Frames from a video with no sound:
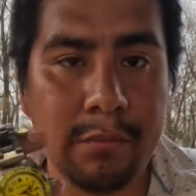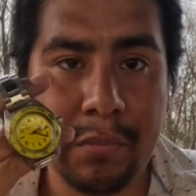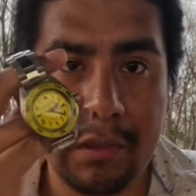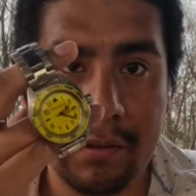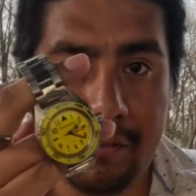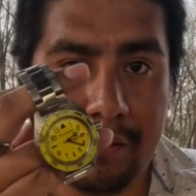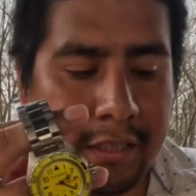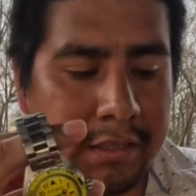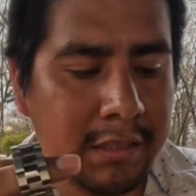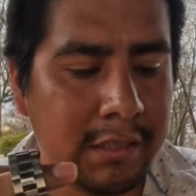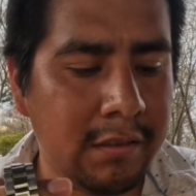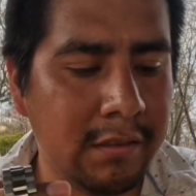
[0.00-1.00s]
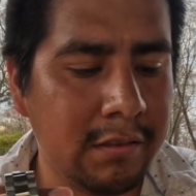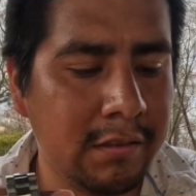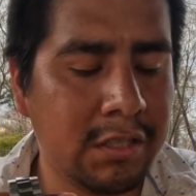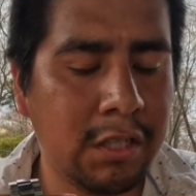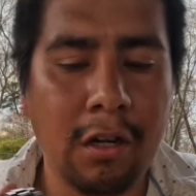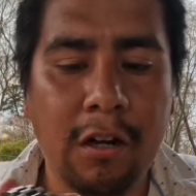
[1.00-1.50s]
But let's
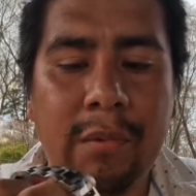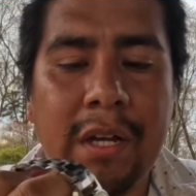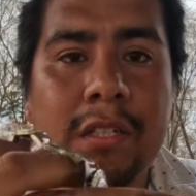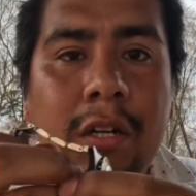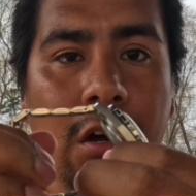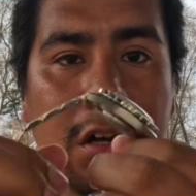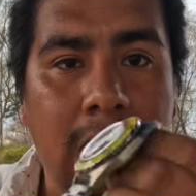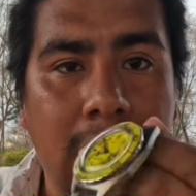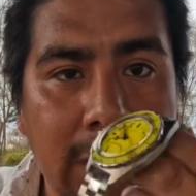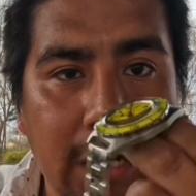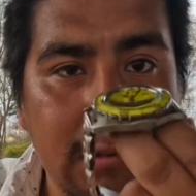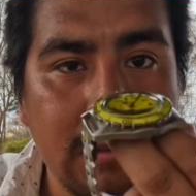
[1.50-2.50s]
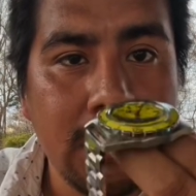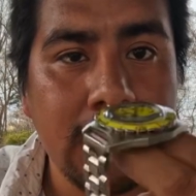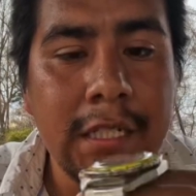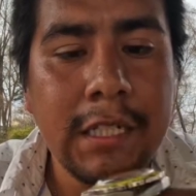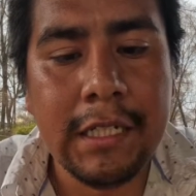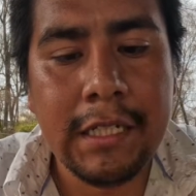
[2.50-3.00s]
start off by talking about
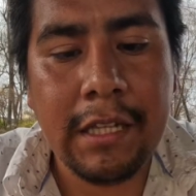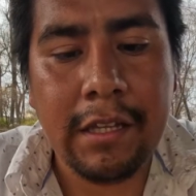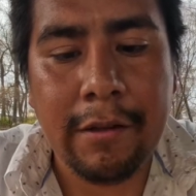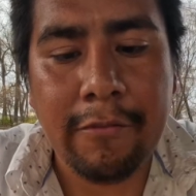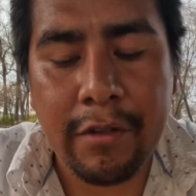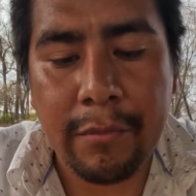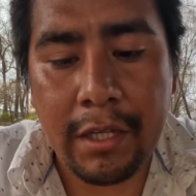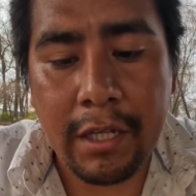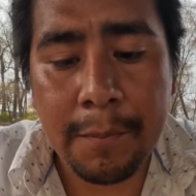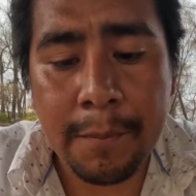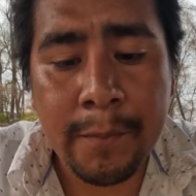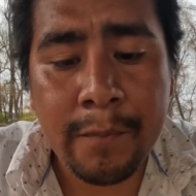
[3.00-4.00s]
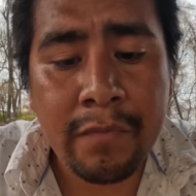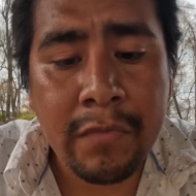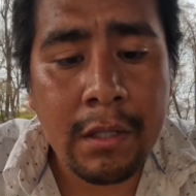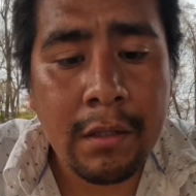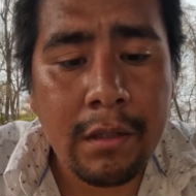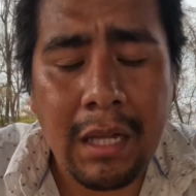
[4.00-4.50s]
the Amphibia.
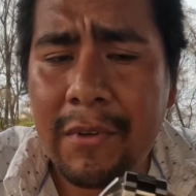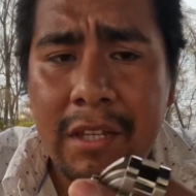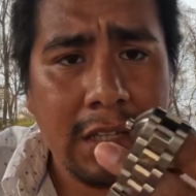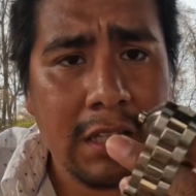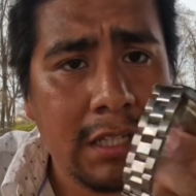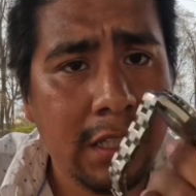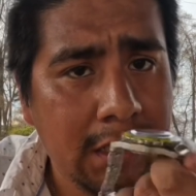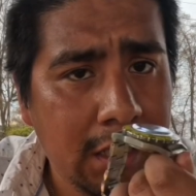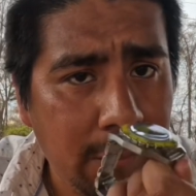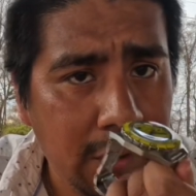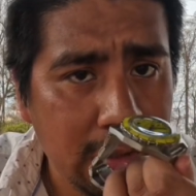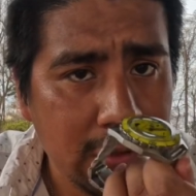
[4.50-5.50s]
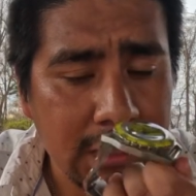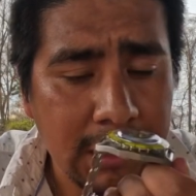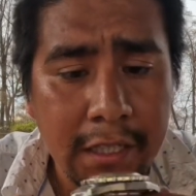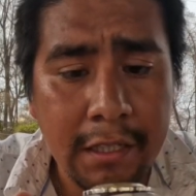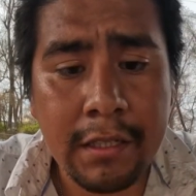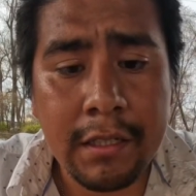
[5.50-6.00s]
The
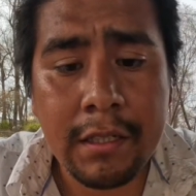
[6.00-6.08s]
Komandirskie.